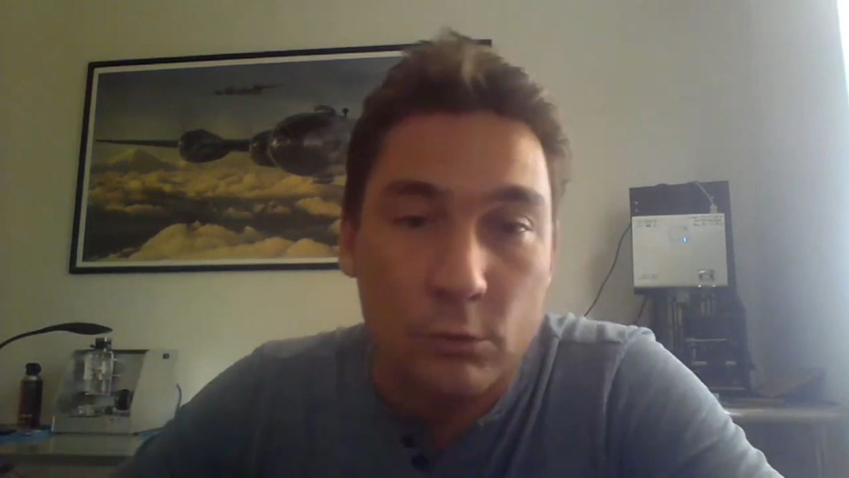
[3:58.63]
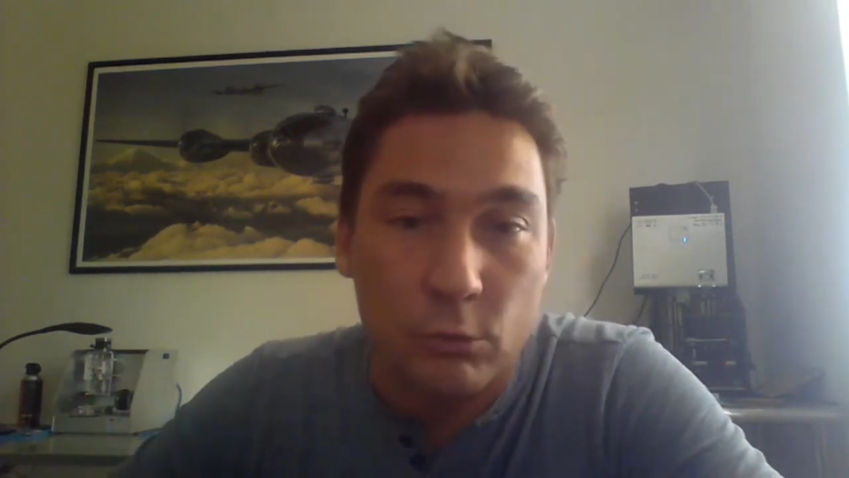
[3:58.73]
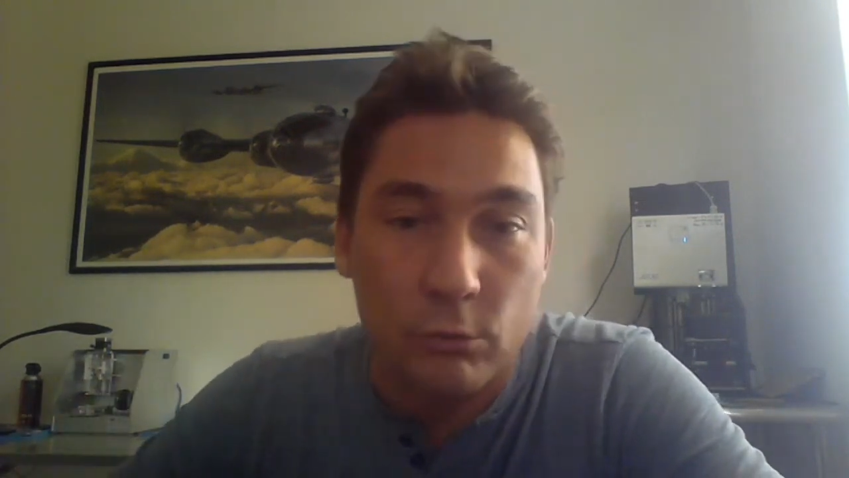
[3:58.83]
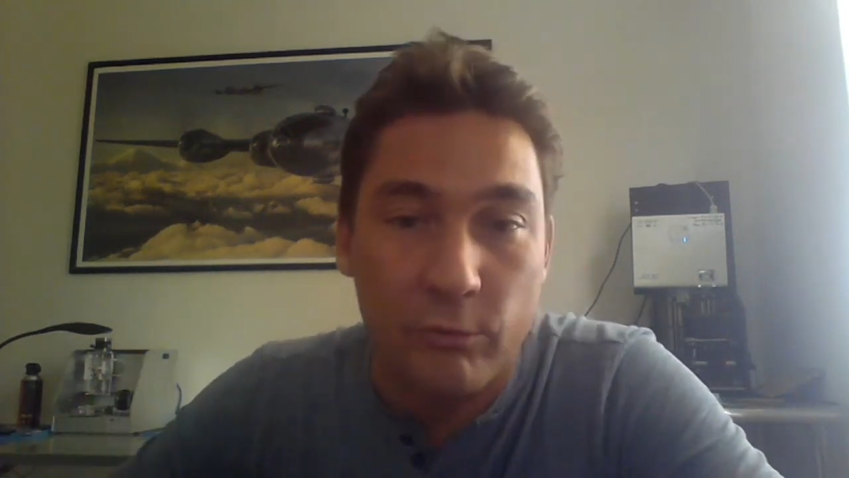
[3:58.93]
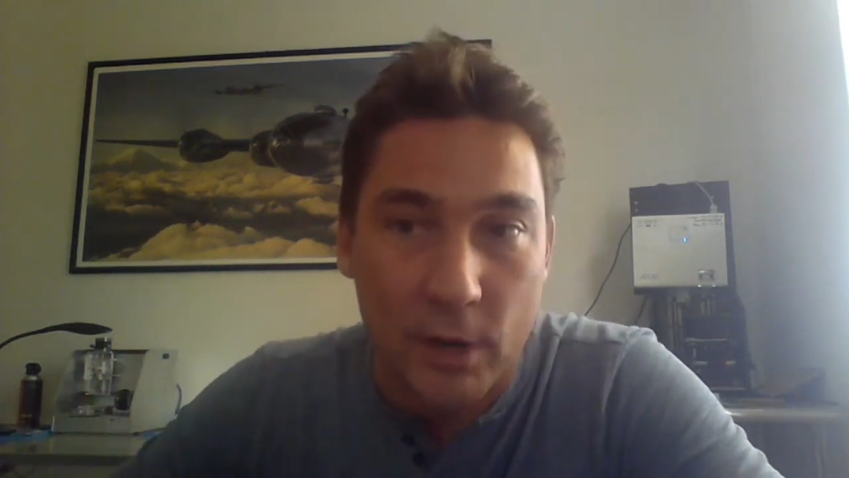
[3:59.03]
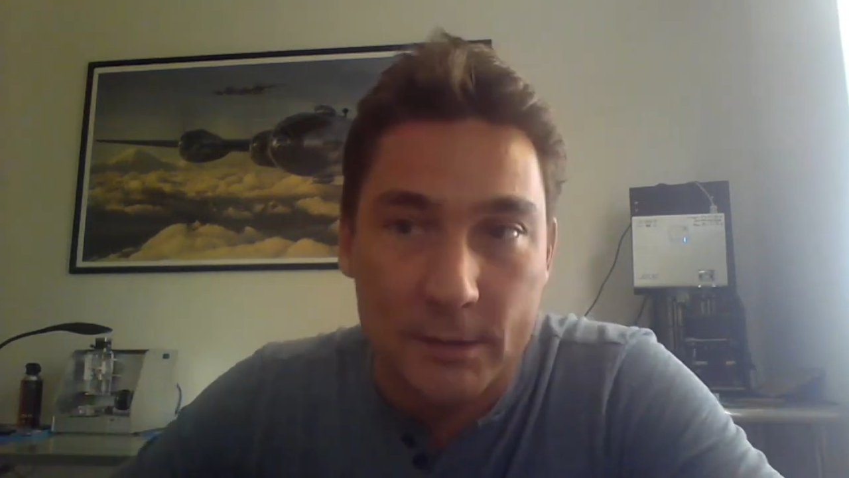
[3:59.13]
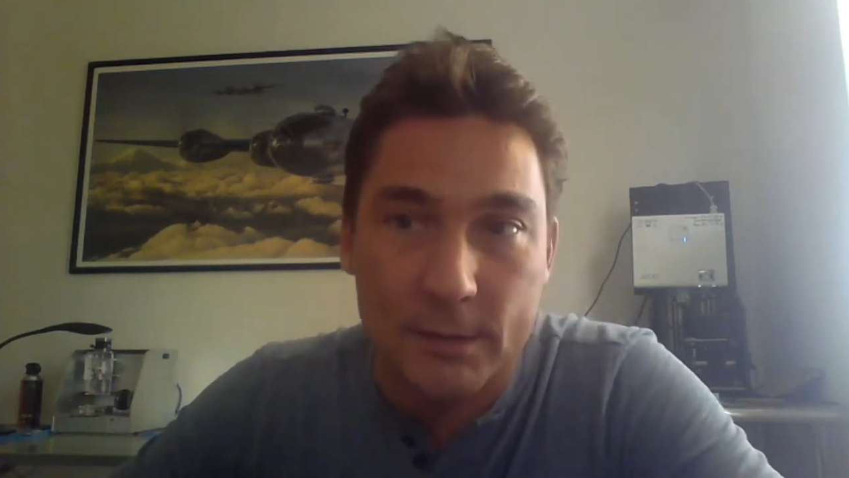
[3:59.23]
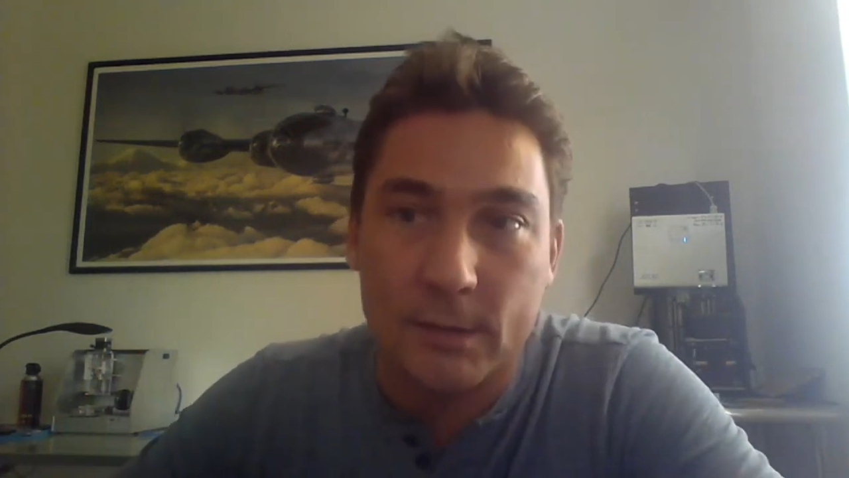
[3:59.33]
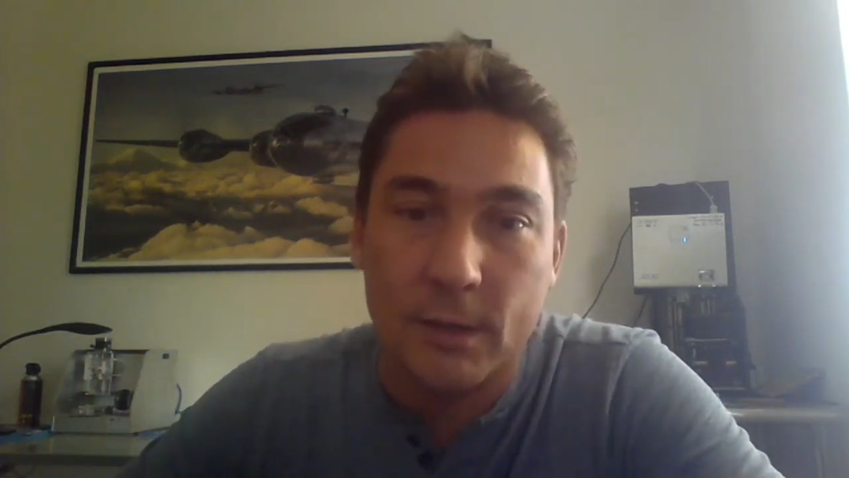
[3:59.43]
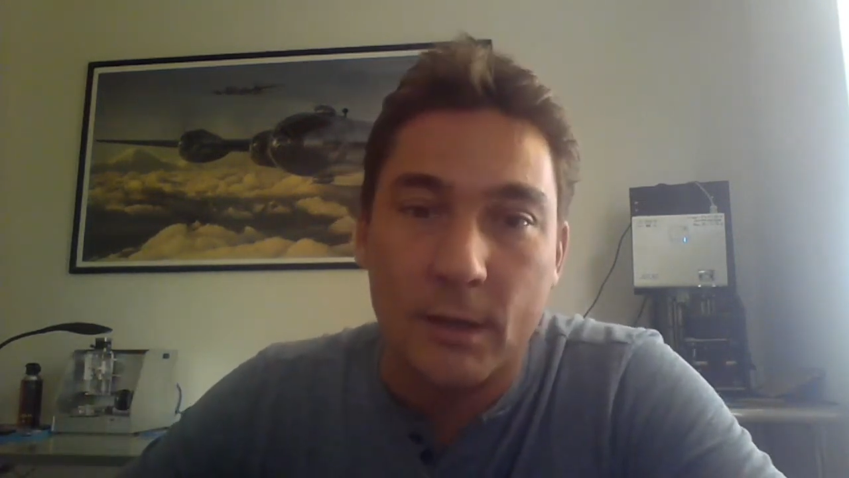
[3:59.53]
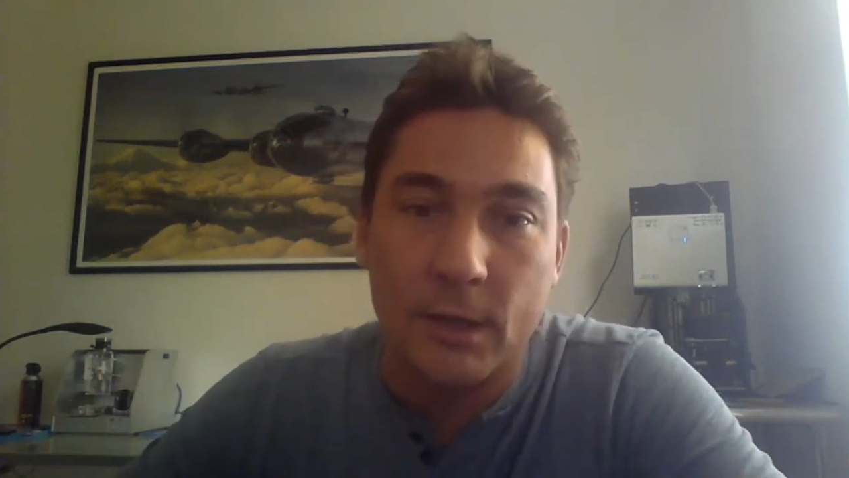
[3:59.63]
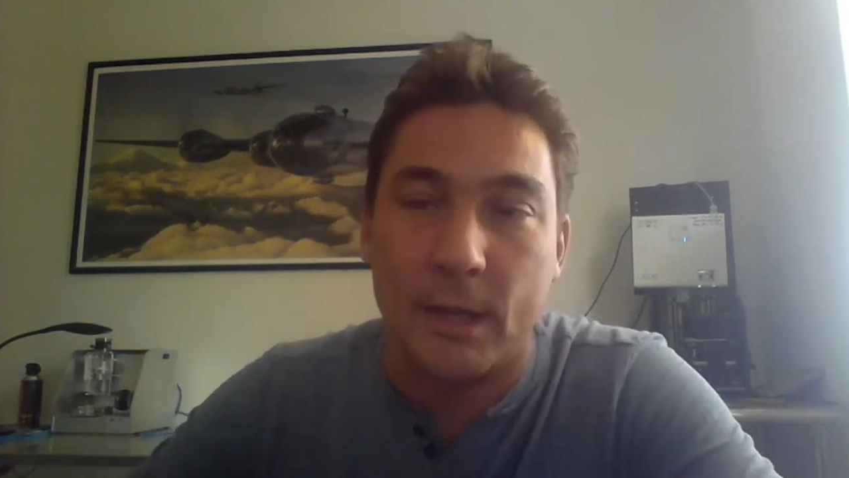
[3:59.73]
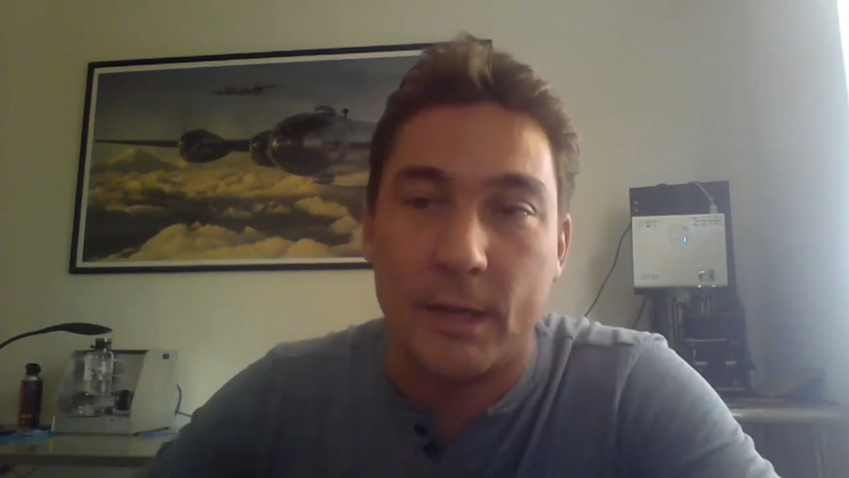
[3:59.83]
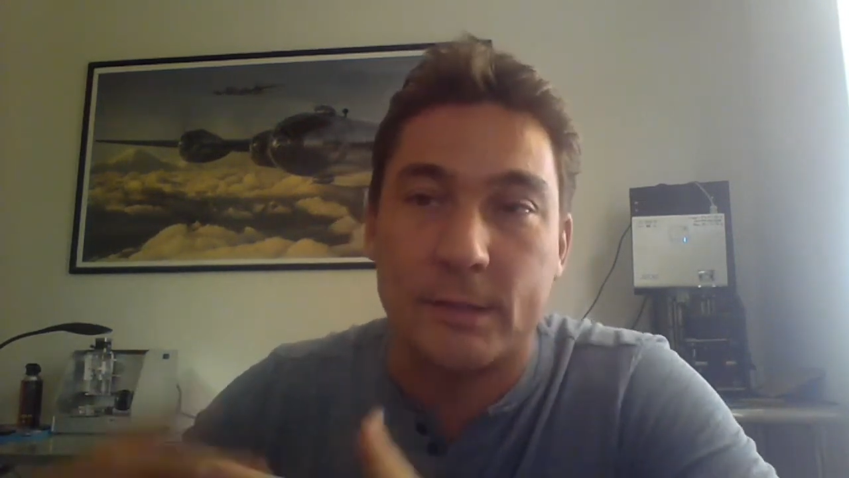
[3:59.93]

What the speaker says: to France. And